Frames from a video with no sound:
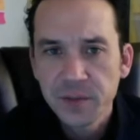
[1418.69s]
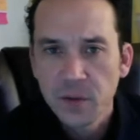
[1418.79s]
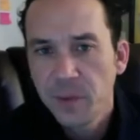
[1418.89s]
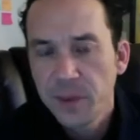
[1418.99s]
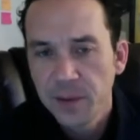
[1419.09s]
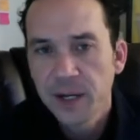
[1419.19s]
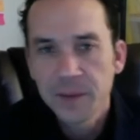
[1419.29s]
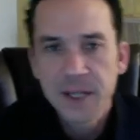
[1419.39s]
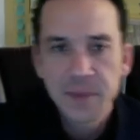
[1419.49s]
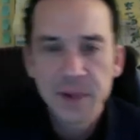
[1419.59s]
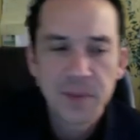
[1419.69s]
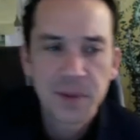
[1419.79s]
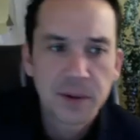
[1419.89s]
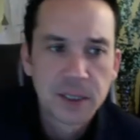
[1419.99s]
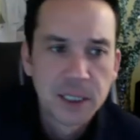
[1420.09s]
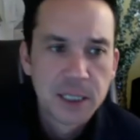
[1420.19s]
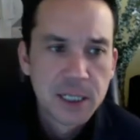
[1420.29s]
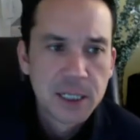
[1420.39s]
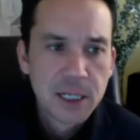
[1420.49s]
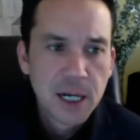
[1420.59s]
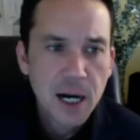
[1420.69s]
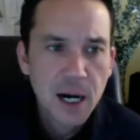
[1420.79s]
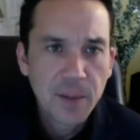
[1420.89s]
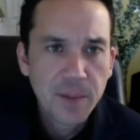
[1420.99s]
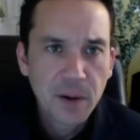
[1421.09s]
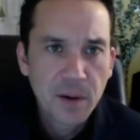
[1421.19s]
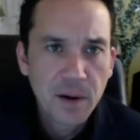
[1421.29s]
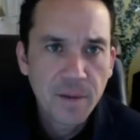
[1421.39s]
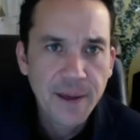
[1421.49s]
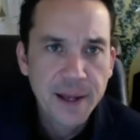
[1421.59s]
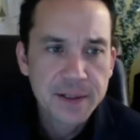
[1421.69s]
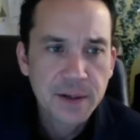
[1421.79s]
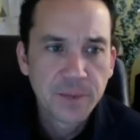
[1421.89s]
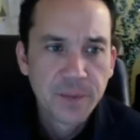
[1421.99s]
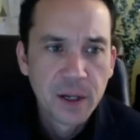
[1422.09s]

we'll be able to update people, on that. So,